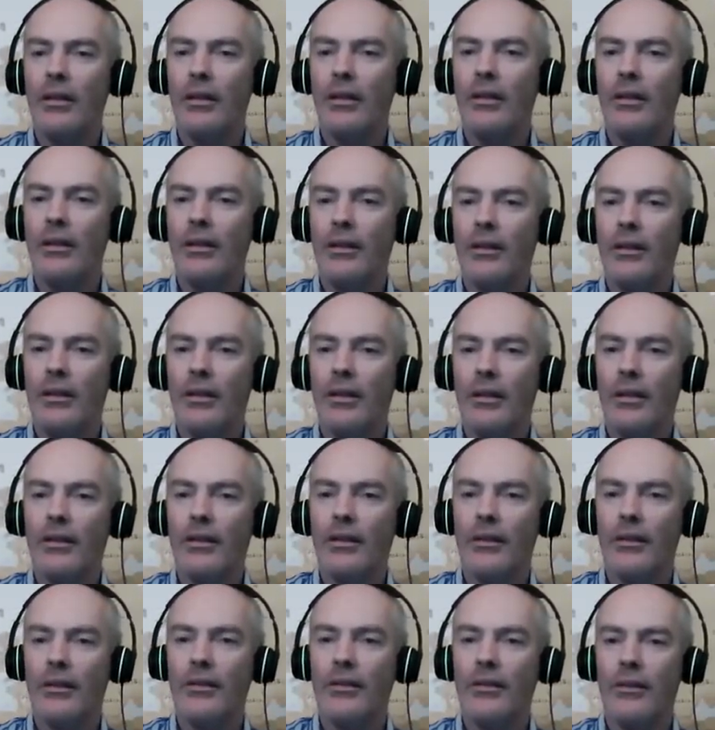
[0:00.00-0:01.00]

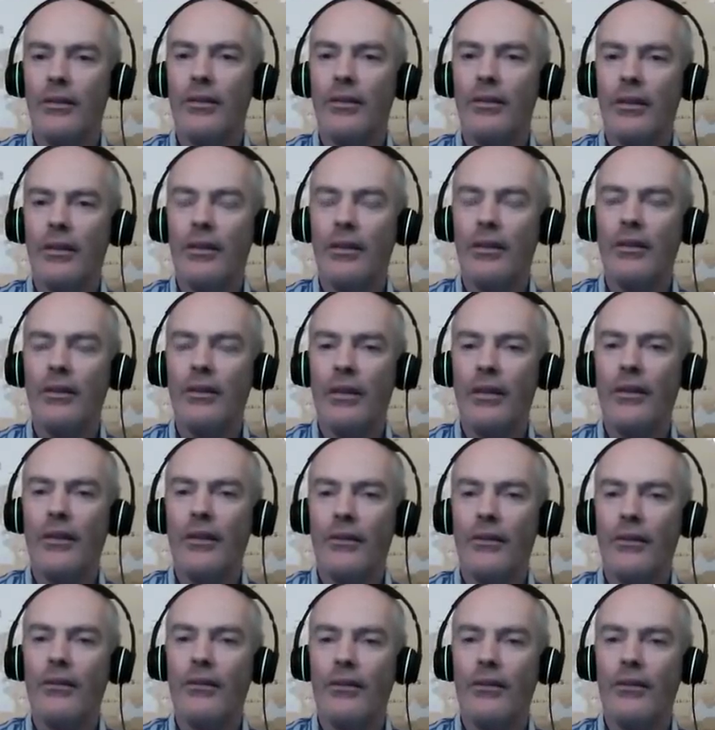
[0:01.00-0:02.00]

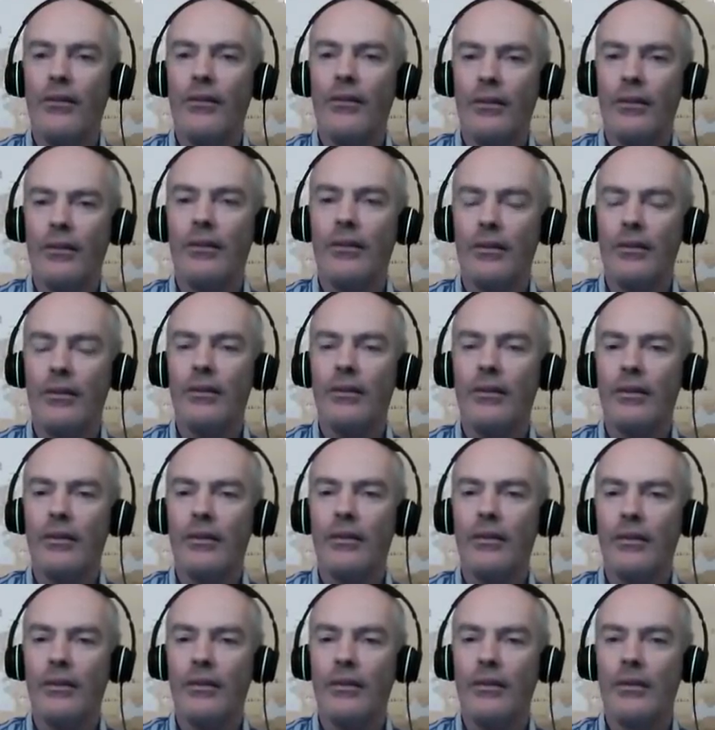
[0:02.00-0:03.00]

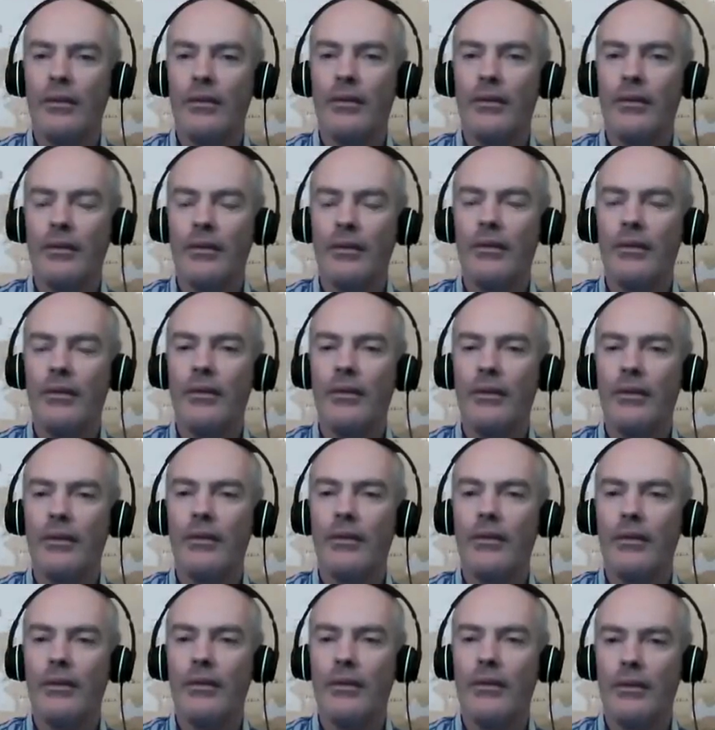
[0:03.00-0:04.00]

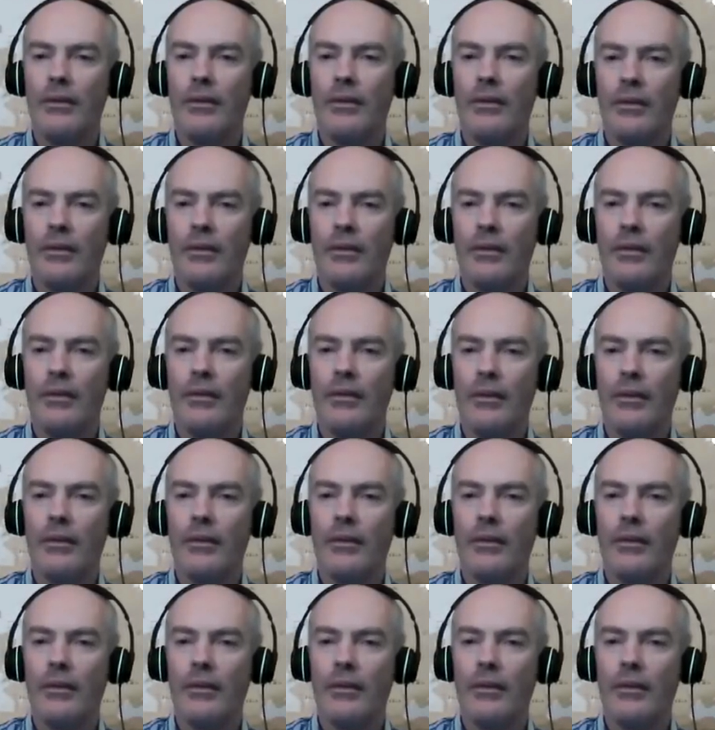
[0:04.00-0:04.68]
The person shown says nothing.